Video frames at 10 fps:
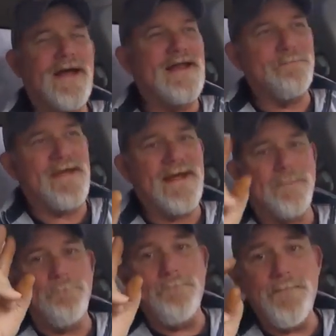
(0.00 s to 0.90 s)
and it
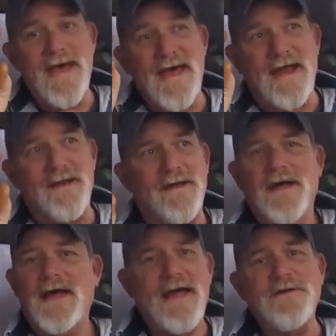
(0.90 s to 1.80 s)
being men
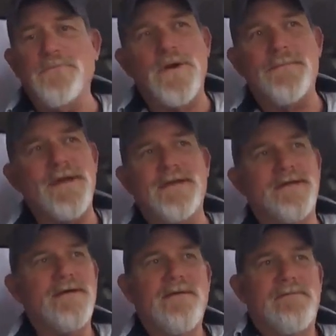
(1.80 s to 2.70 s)
and
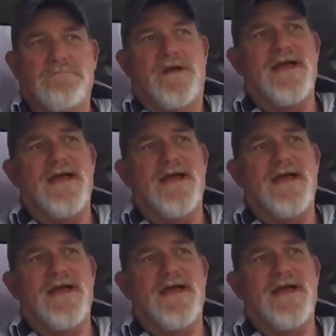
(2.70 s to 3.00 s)
women,